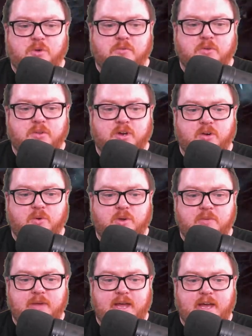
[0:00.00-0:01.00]
They're going to be
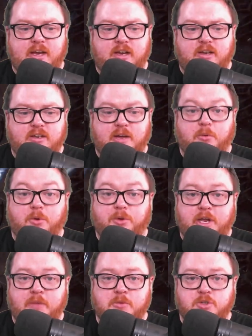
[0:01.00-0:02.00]
adding double
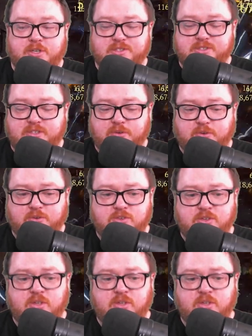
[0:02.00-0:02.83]
damage on skills.